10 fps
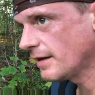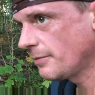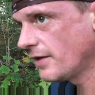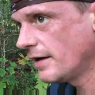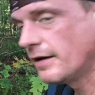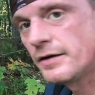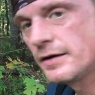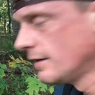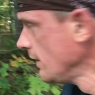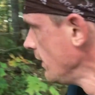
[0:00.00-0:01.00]
up there,
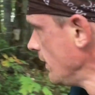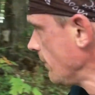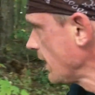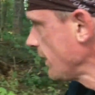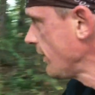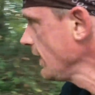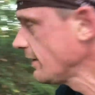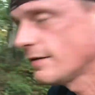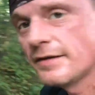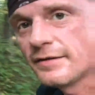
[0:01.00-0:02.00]
but I think
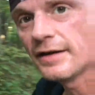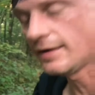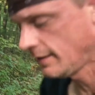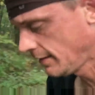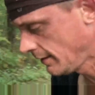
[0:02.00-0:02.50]
this is it.